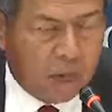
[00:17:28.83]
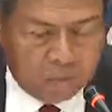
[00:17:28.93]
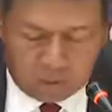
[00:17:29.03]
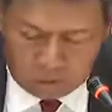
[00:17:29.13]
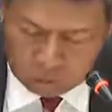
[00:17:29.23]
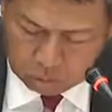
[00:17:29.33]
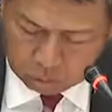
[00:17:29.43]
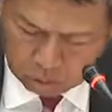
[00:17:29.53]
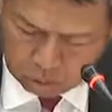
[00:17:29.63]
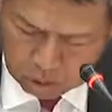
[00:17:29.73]
I'm not going
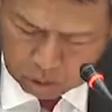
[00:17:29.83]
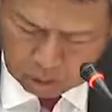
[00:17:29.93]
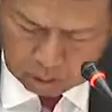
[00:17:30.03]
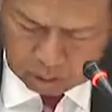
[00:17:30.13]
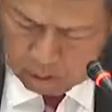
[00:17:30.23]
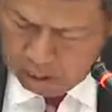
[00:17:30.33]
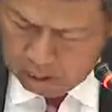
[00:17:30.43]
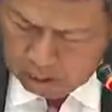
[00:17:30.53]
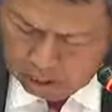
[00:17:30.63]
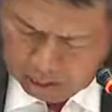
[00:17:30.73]
to uh,
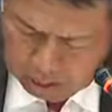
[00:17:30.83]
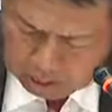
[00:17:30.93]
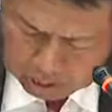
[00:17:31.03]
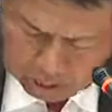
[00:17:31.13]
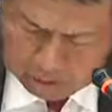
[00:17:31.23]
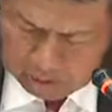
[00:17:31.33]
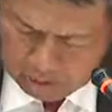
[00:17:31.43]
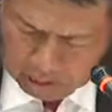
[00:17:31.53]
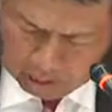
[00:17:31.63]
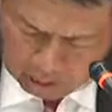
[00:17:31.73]
uh, say
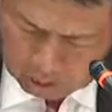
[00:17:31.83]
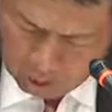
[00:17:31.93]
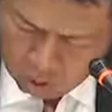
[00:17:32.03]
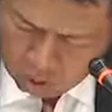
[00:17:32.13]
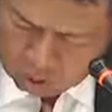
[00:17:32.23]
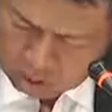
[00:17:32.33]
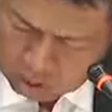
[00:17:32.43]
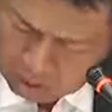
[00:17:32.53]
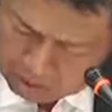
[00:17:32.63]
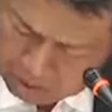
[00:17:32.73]
anymore,
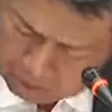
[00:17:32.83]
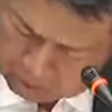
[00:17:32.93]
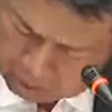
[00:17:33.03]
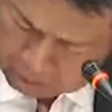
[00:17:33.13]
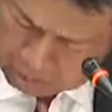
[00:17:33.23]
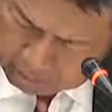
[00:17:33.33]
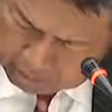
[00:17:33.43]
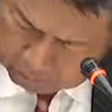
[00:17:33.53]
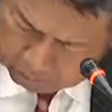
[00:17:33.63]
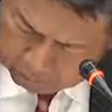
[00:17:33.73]
but,
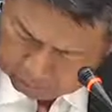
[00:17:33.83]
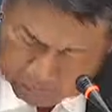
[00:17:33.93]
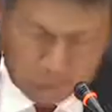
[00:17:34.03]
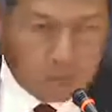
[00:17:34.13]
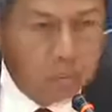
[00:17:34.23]
um, but